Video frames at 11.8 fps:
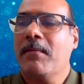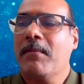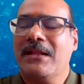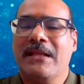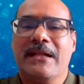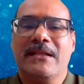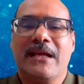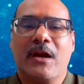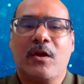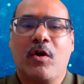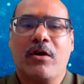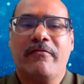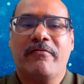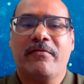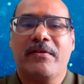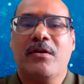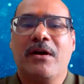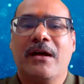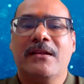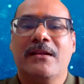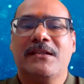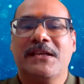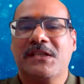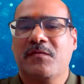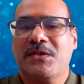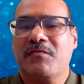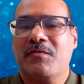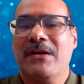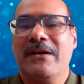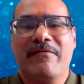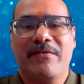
But then there are a lot of other things which will